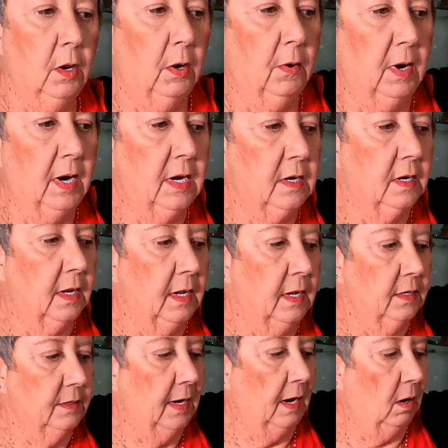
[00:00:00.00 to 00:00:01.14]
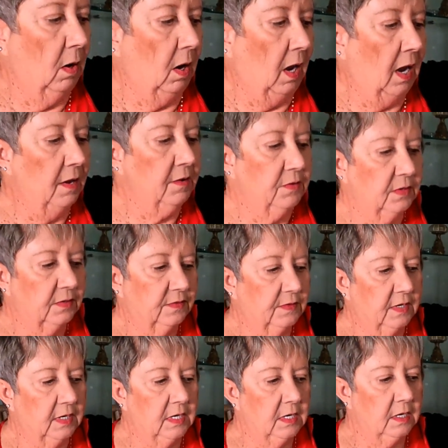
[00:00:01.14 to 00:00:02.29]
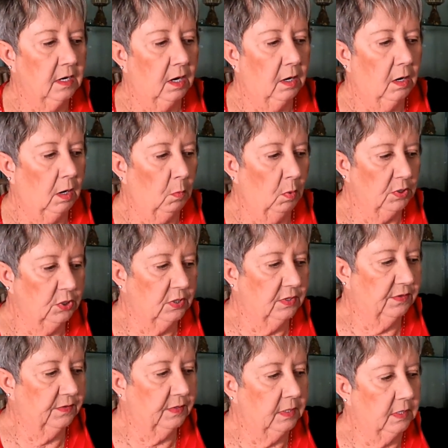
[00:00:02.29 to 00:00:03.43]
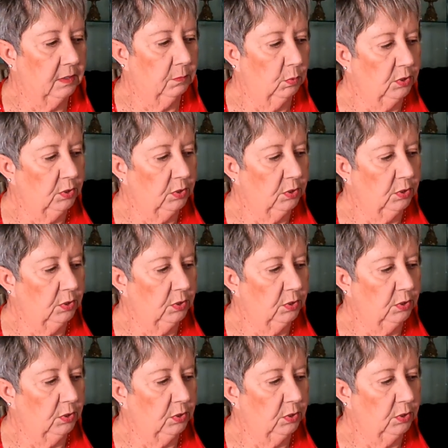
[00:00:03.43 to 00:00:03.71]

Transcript: All right? Now, I want you to see,